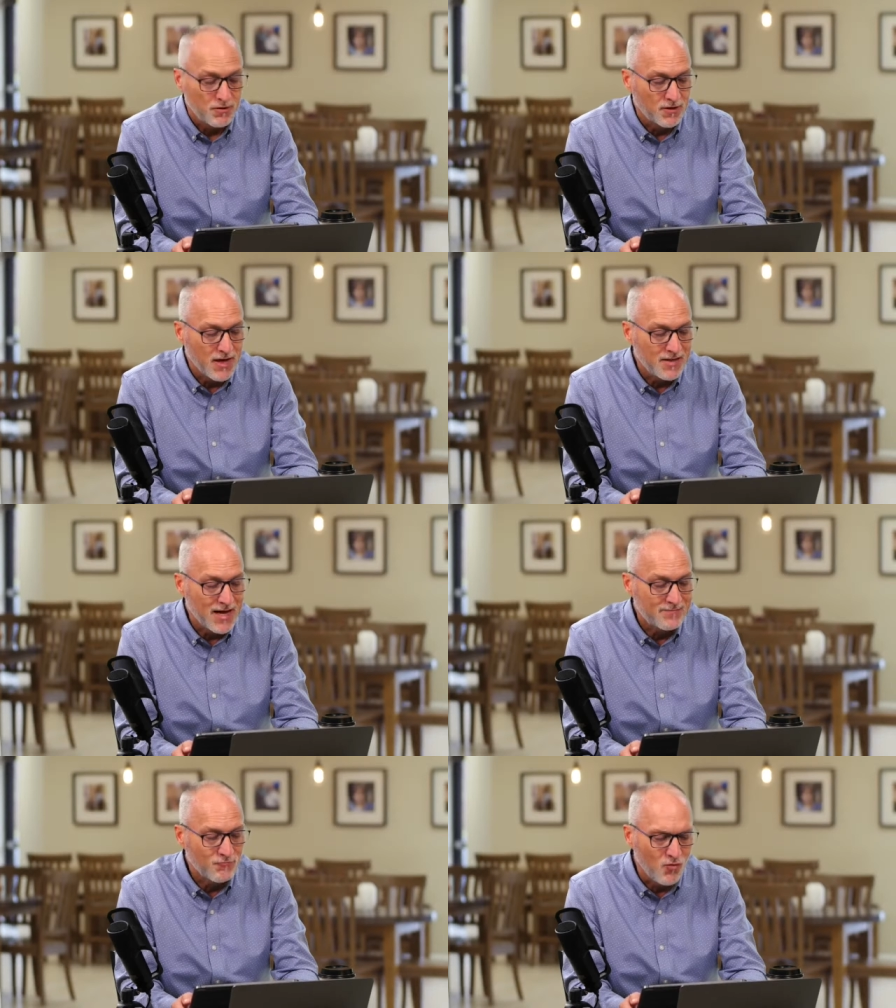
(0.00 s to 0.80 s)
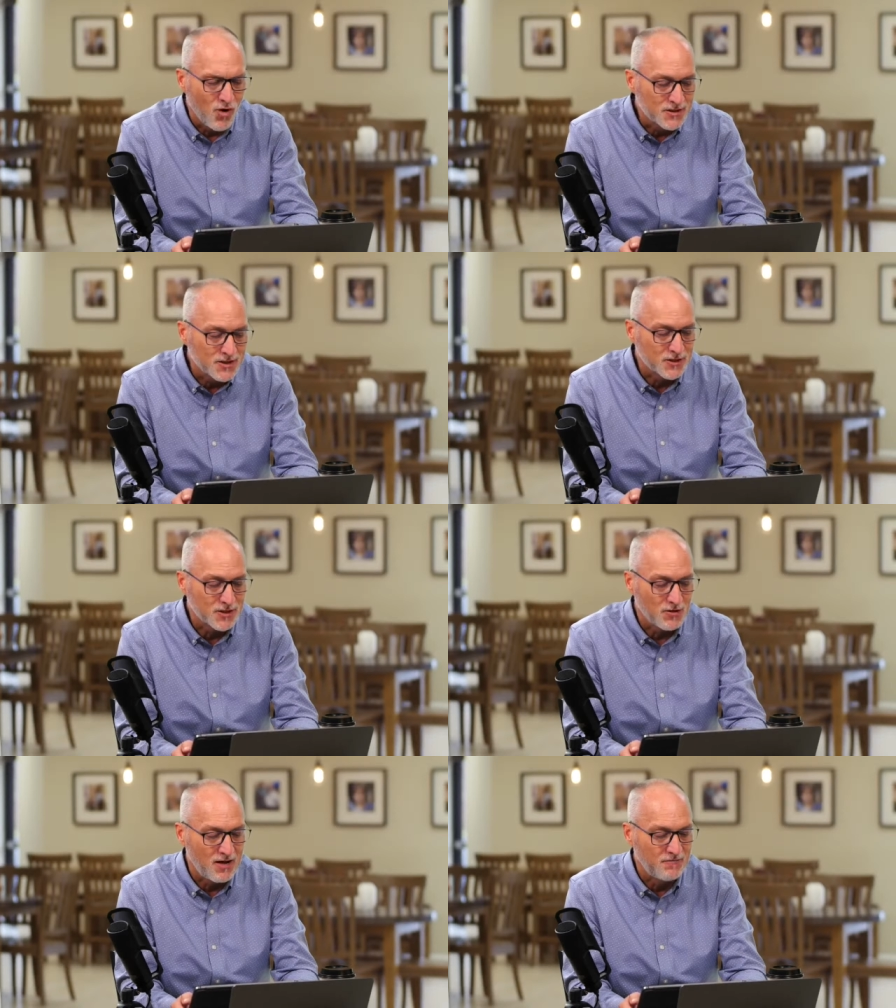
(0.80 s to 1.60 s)
Okay, that wasn't
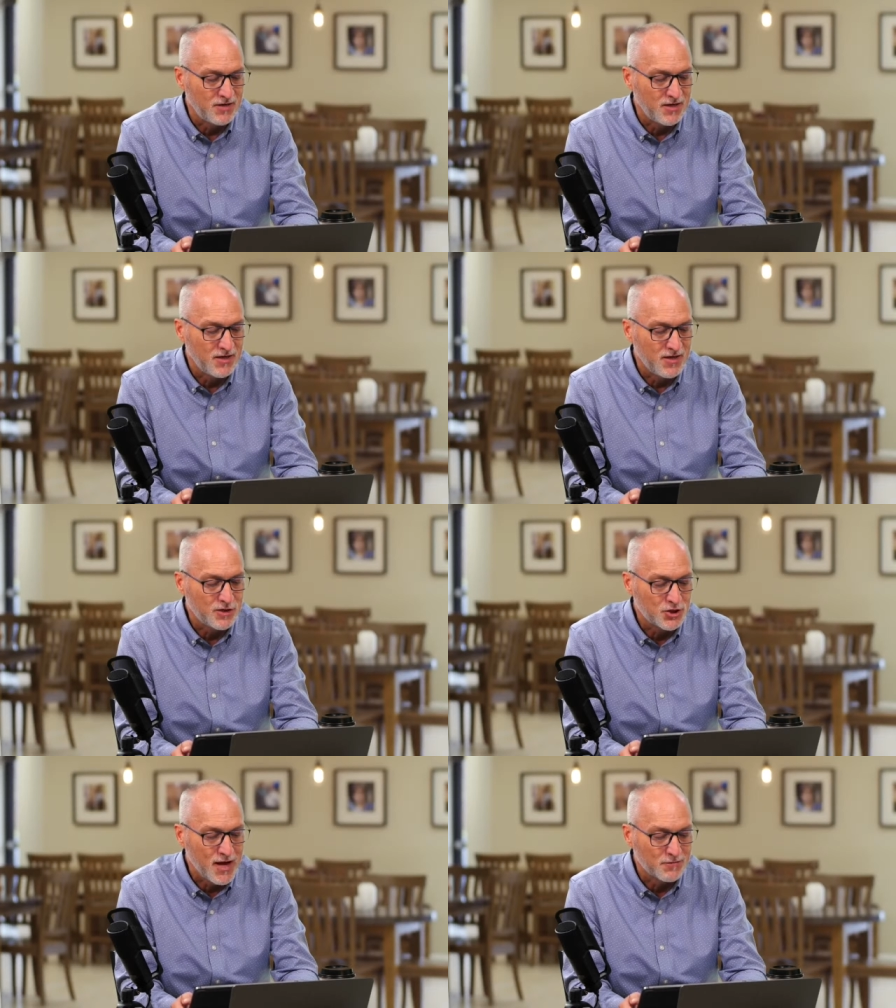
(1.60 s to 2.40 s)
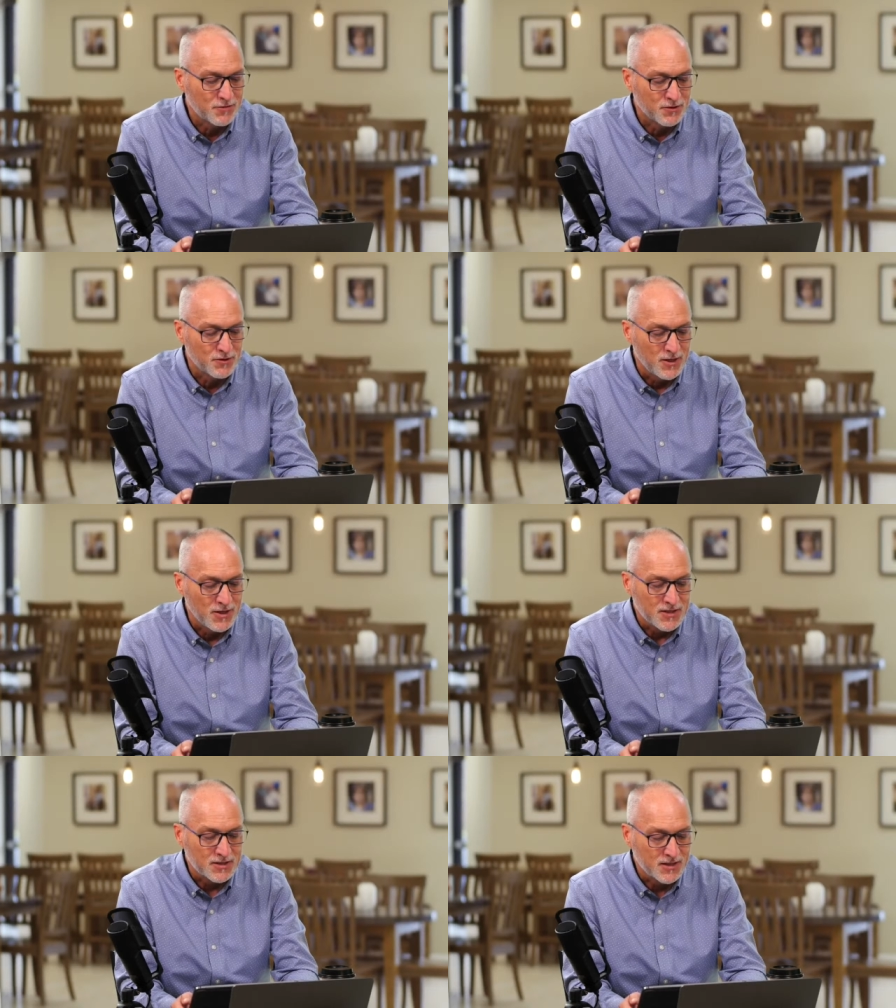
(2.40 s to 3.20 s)
so evident in chapter
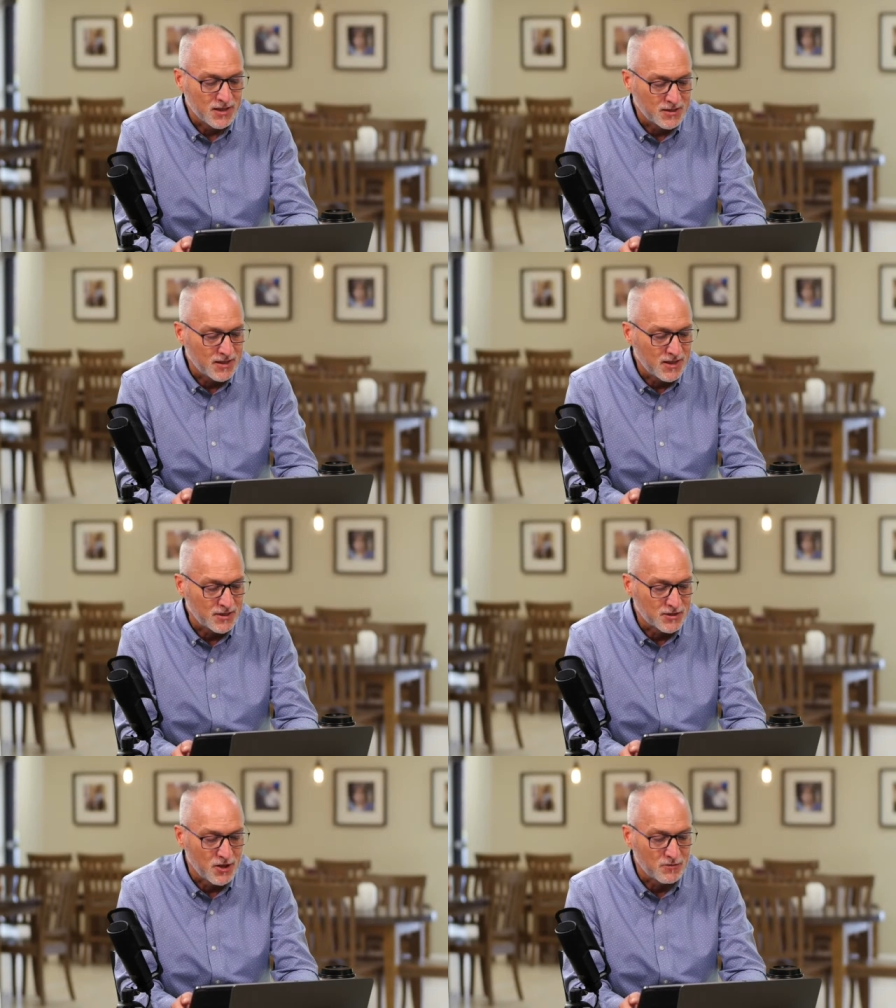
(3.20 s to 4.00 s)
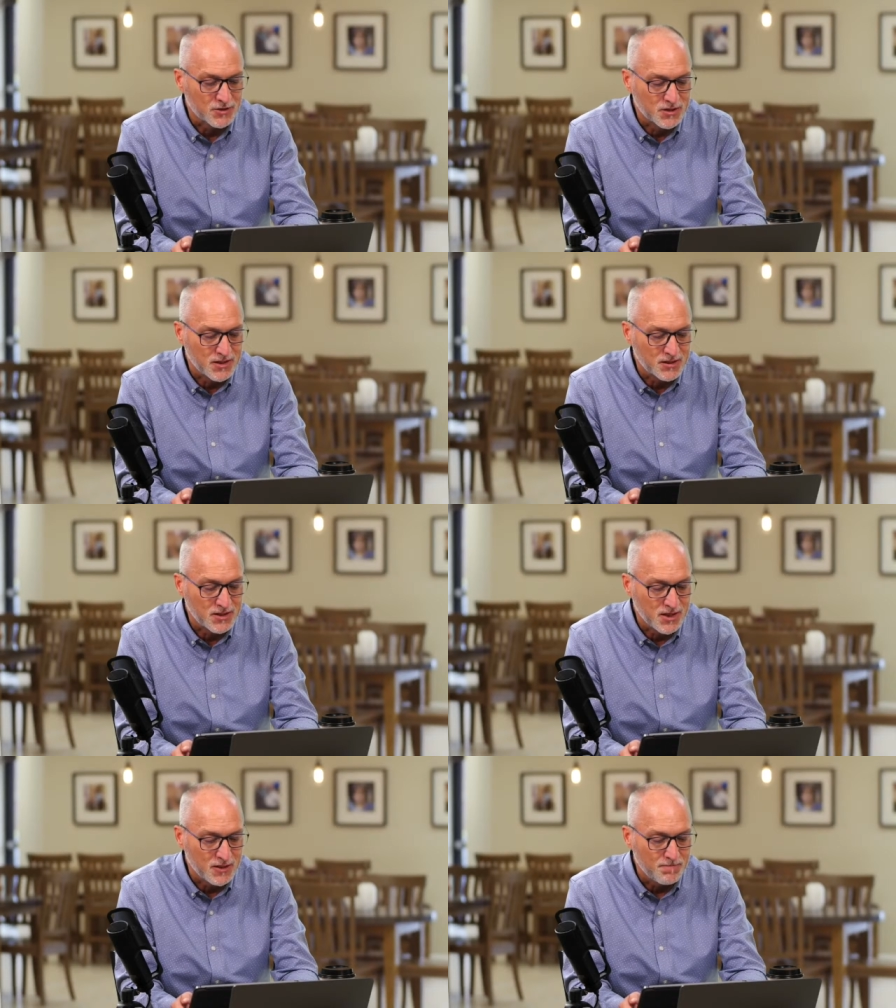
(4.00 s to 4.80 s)
16, in Psalm
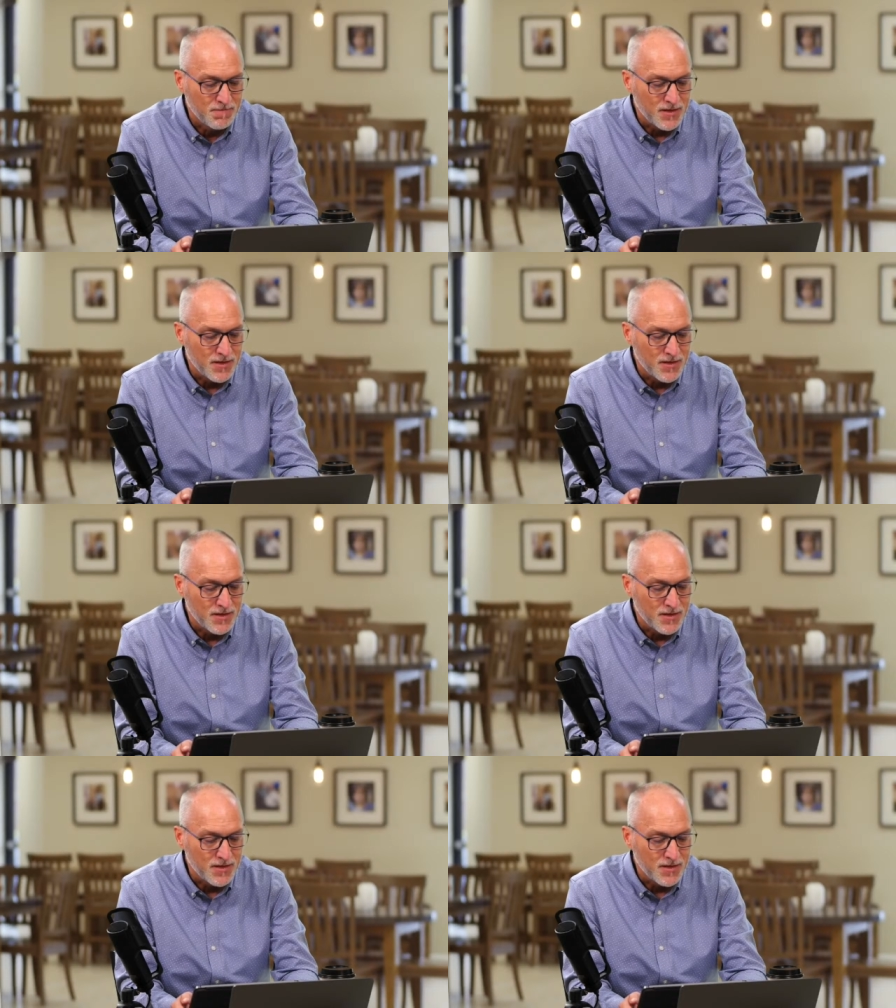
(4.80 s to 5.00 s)
16.